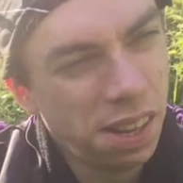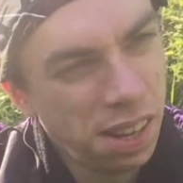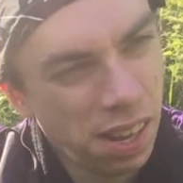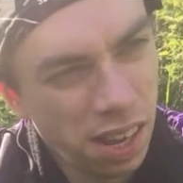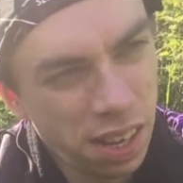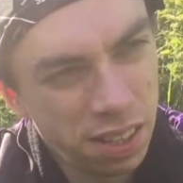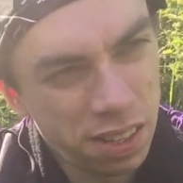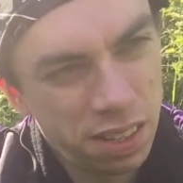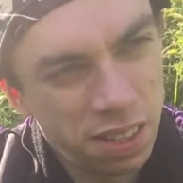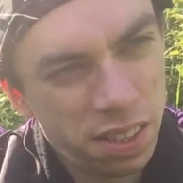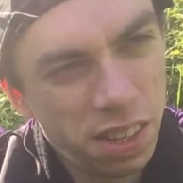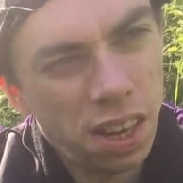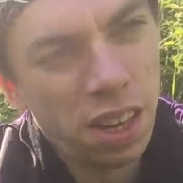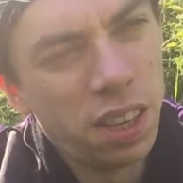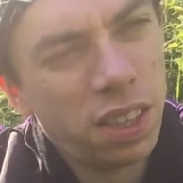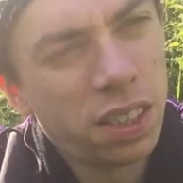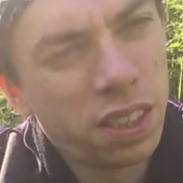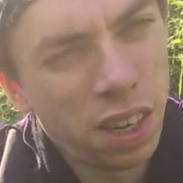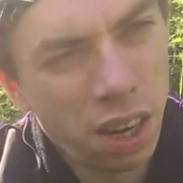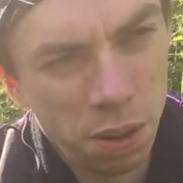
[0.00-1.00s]
that
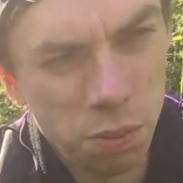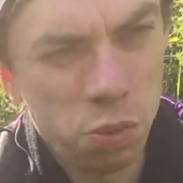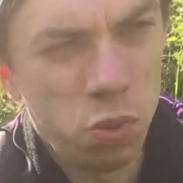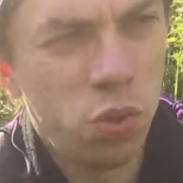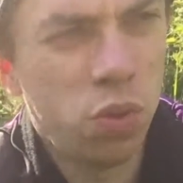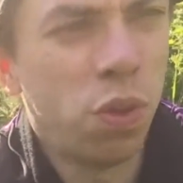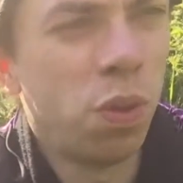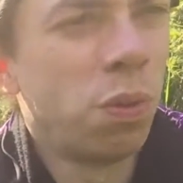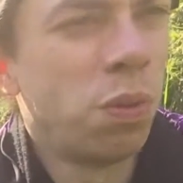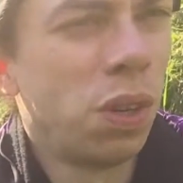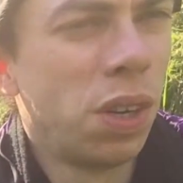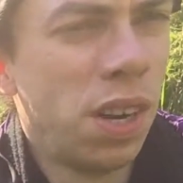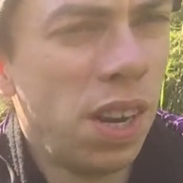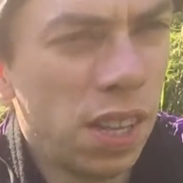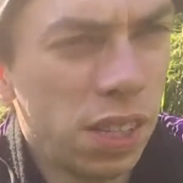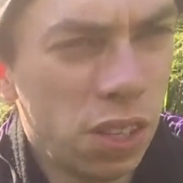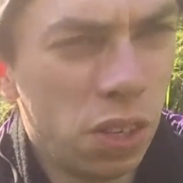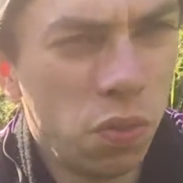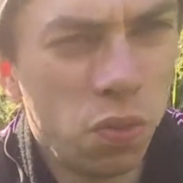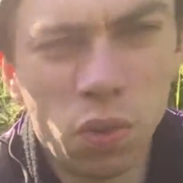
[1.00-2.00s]
comes from the
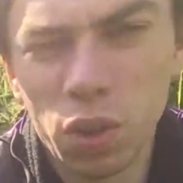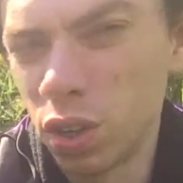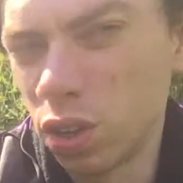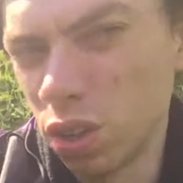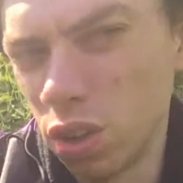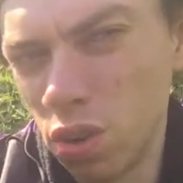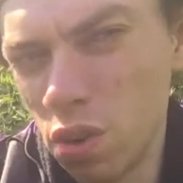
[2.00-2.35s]
Latin word